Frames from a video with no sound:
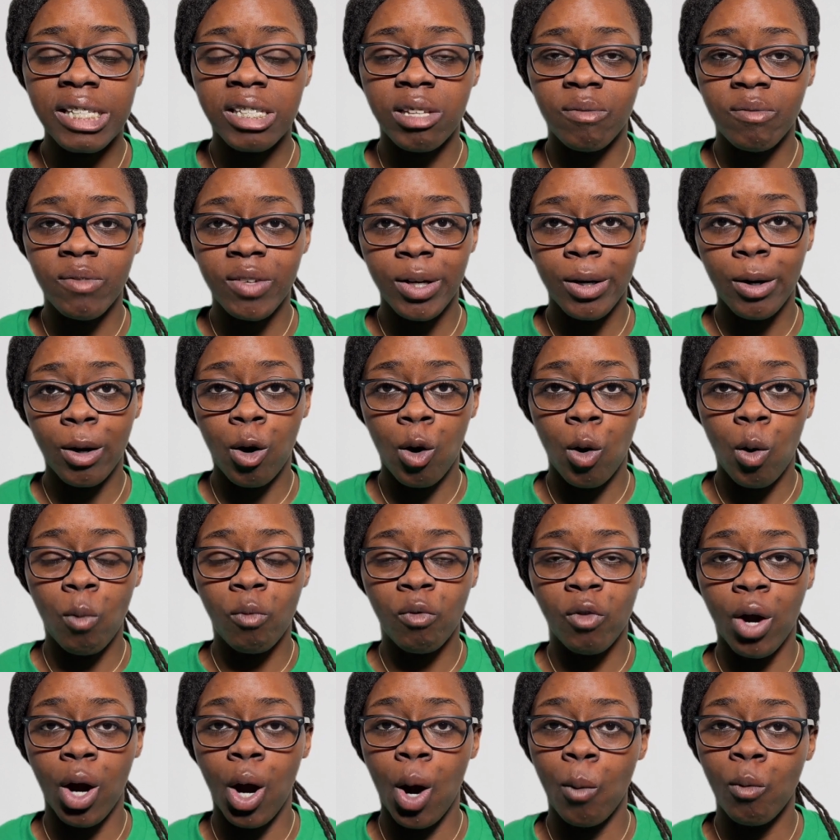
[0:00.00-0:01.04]
a vehicle
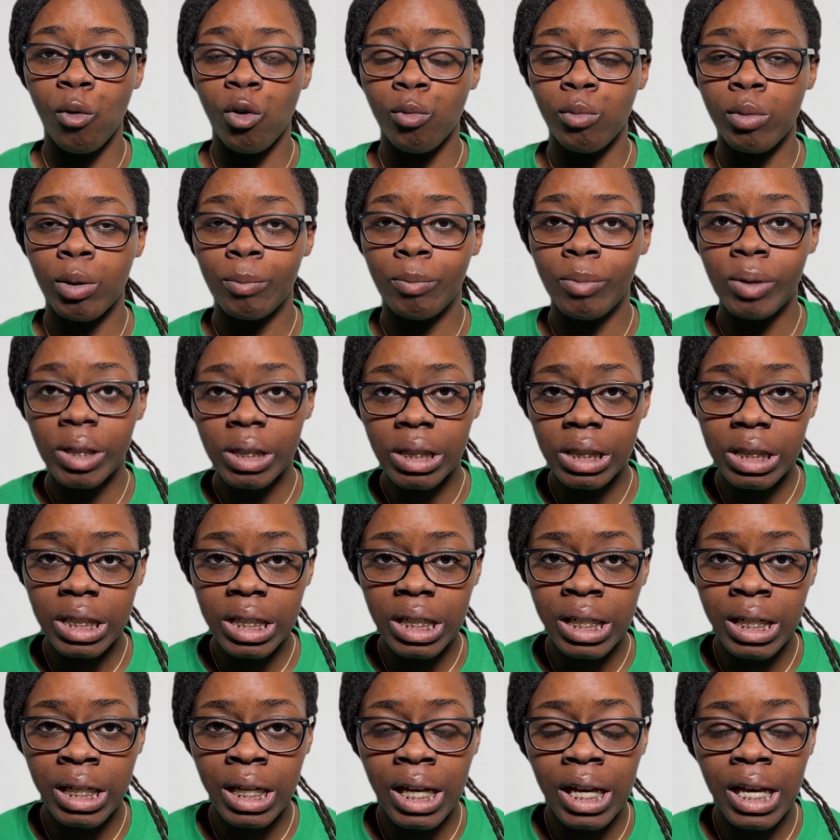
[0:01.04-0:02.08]
for upward
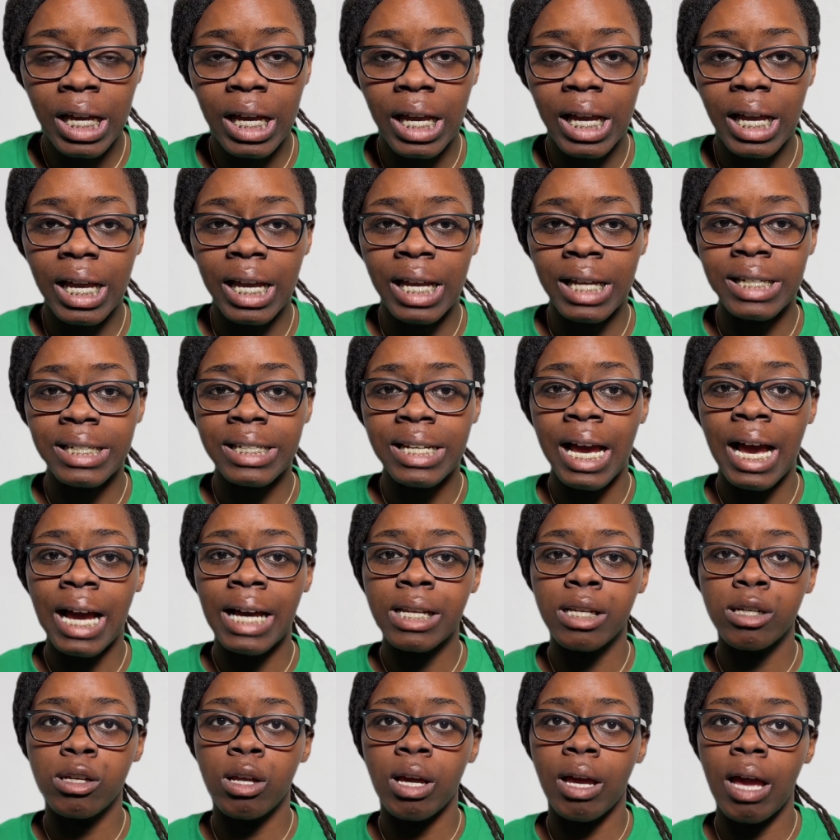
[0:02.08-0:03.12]
mobility and not
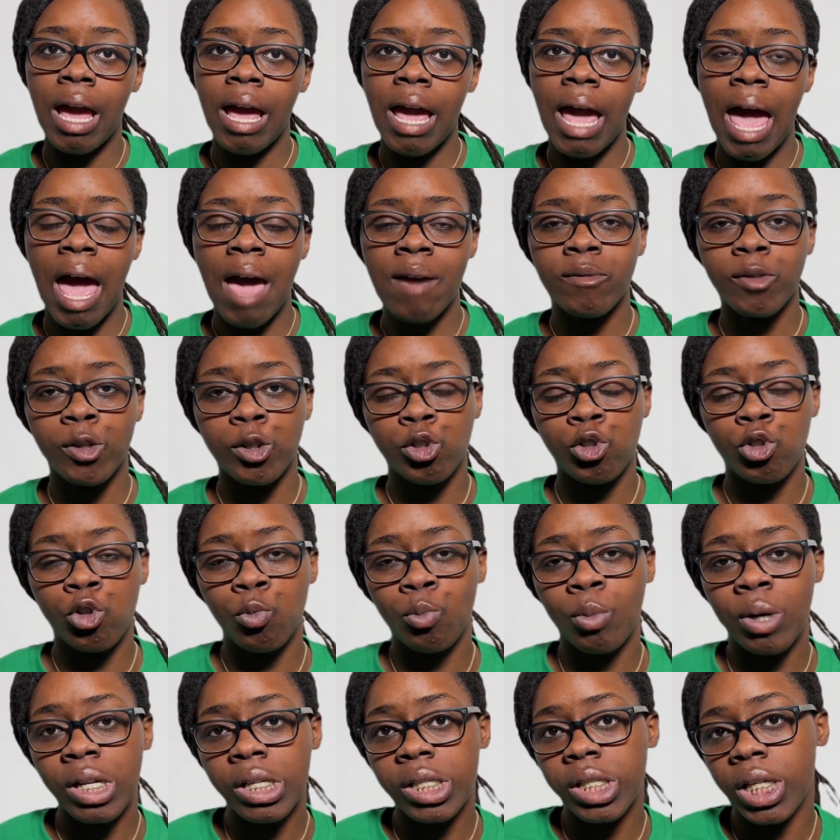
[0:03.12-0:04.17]
having too
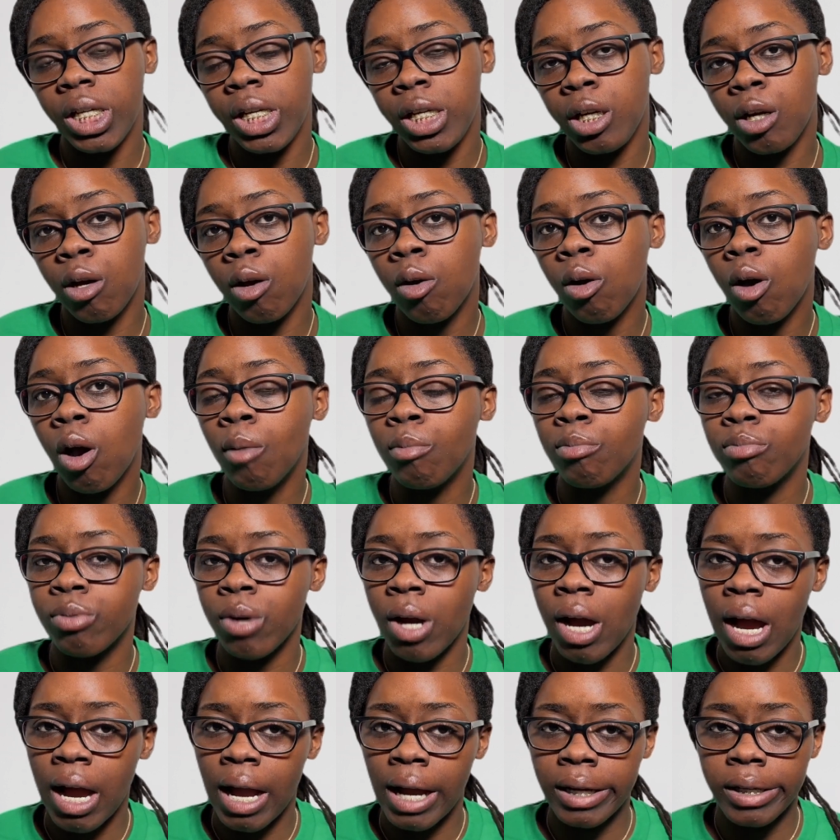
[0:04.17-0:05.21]
much ego or
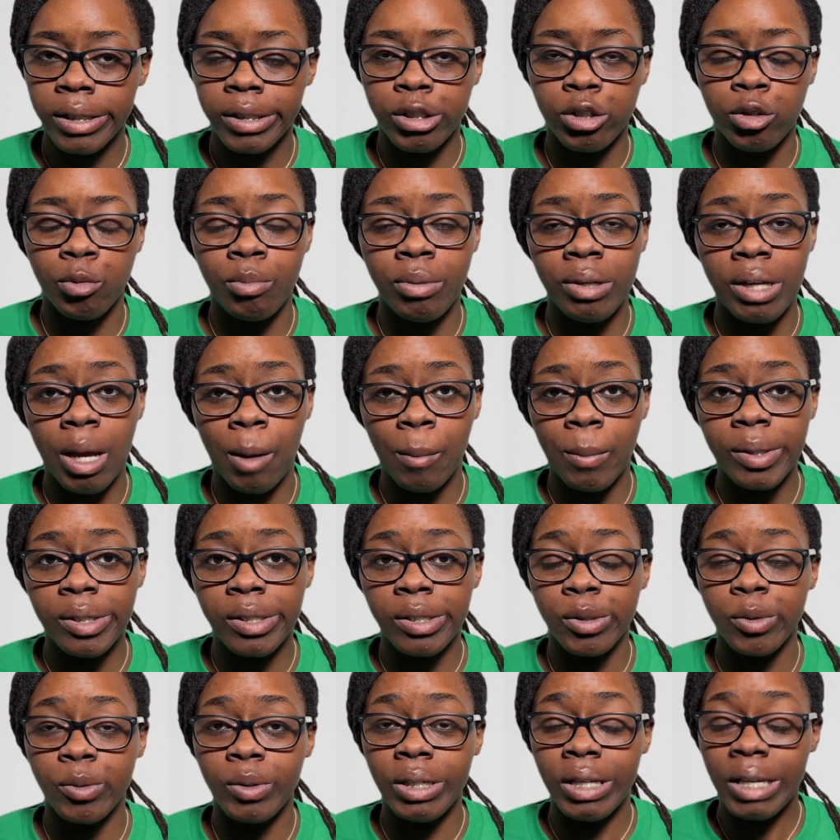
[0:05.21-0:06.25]
pride to be able
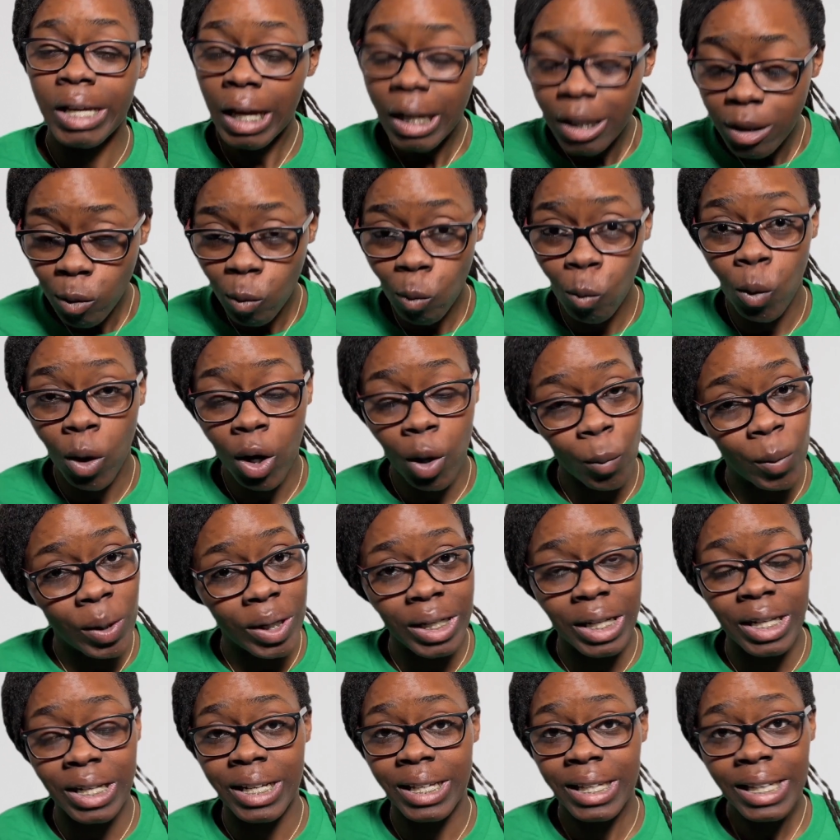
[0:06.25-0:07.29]
to get where we
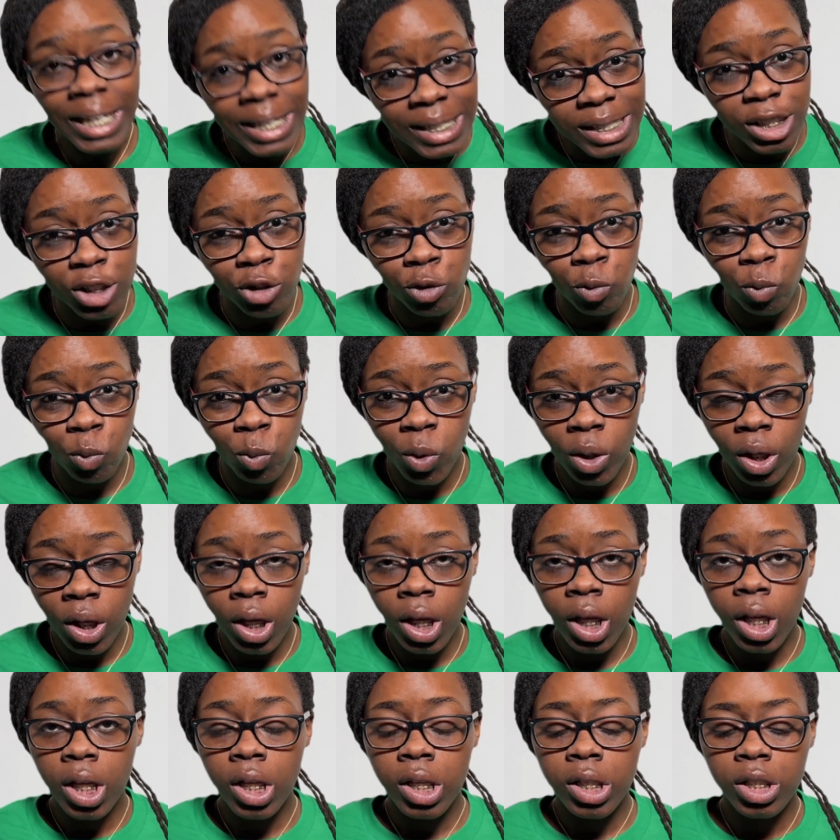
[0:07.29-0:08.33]
need to get to.
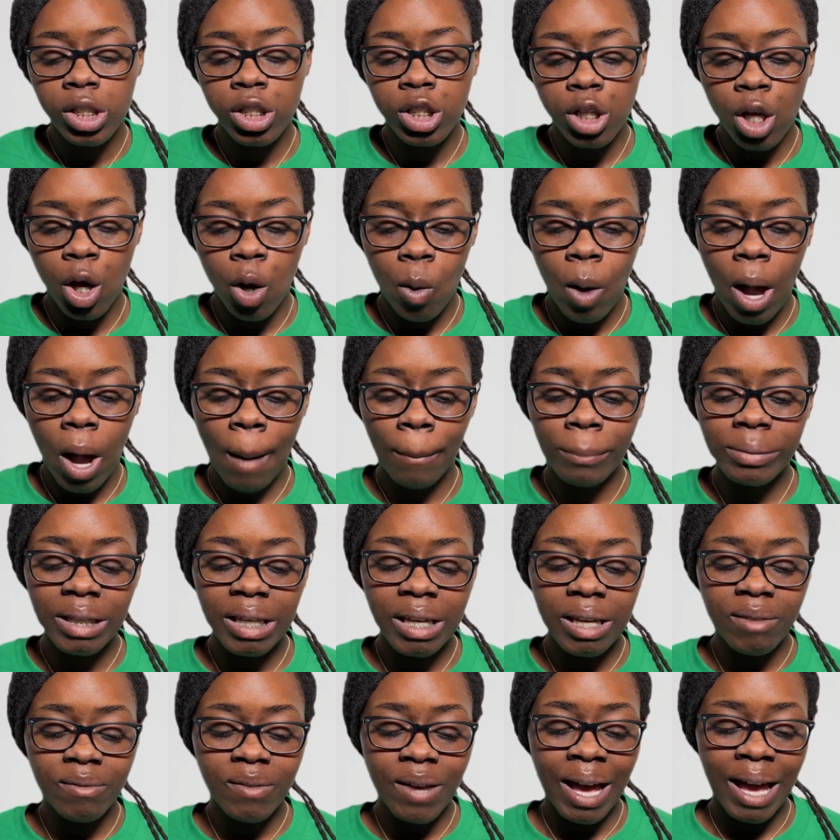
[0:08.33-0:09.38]
So I
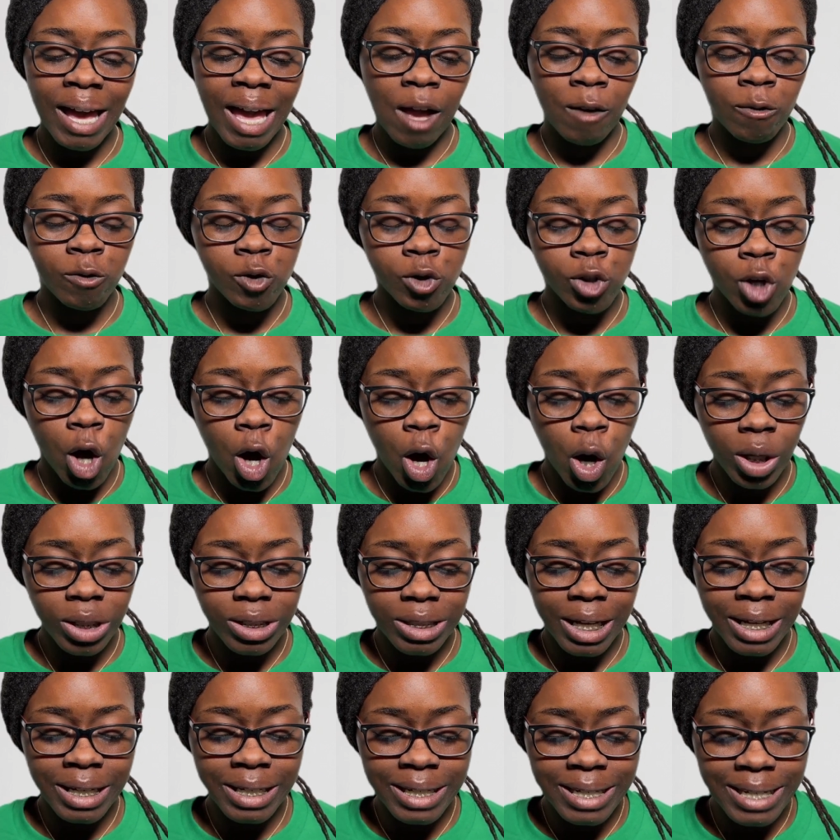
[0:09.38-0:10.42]
believe I have talked
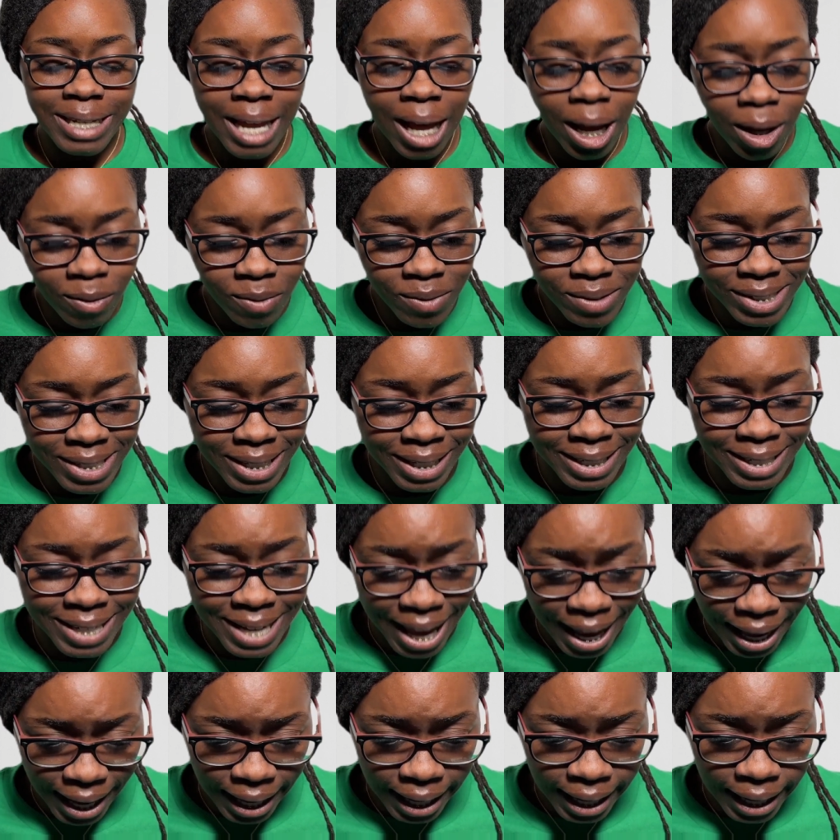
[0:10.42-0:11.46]
enough
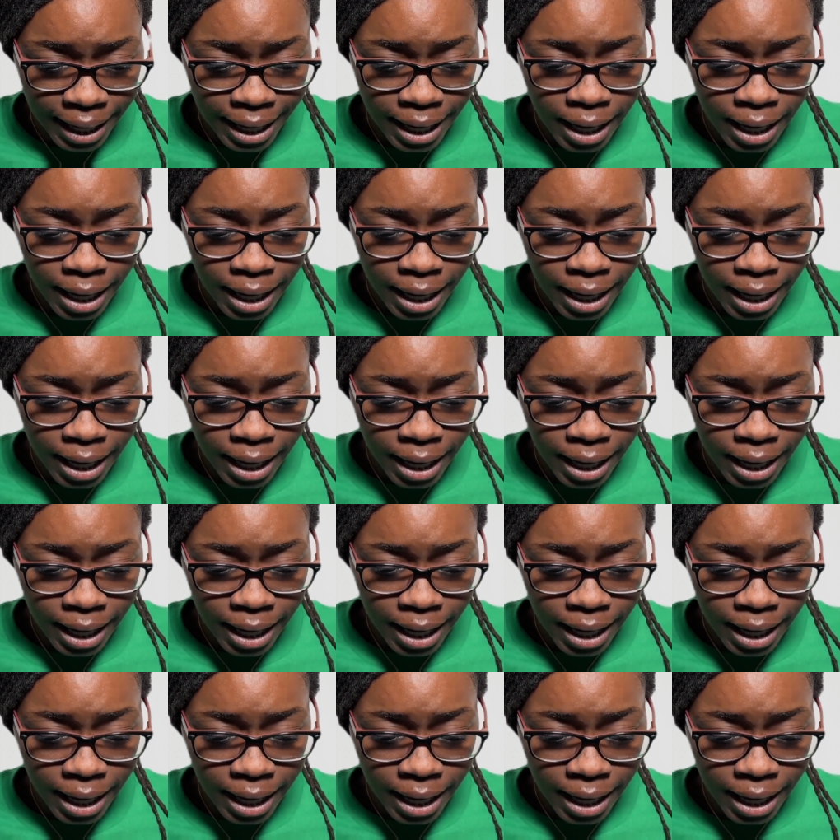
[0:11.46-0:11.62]
today,